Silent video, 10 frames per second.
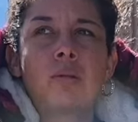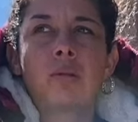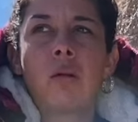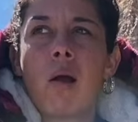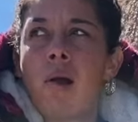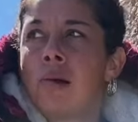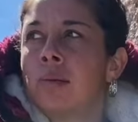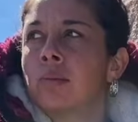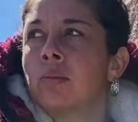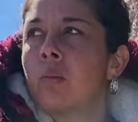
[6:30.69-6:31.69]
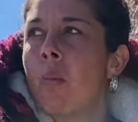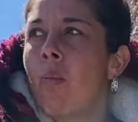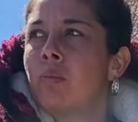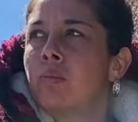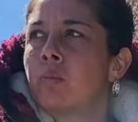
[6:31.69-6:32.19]

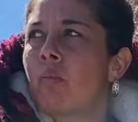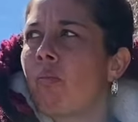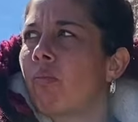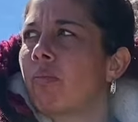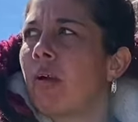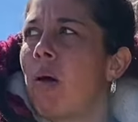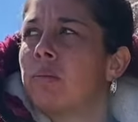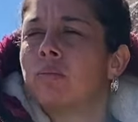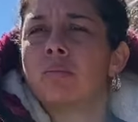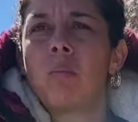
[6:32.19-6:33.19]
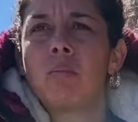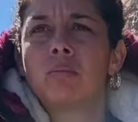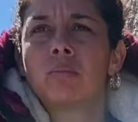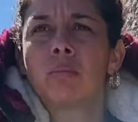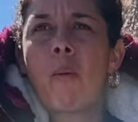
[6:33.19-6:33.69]
Like, I know you said
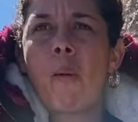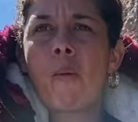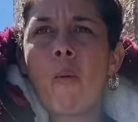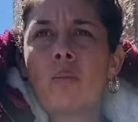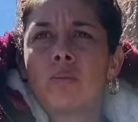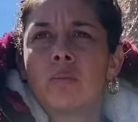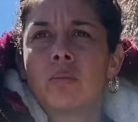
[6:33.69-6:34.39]
somebody like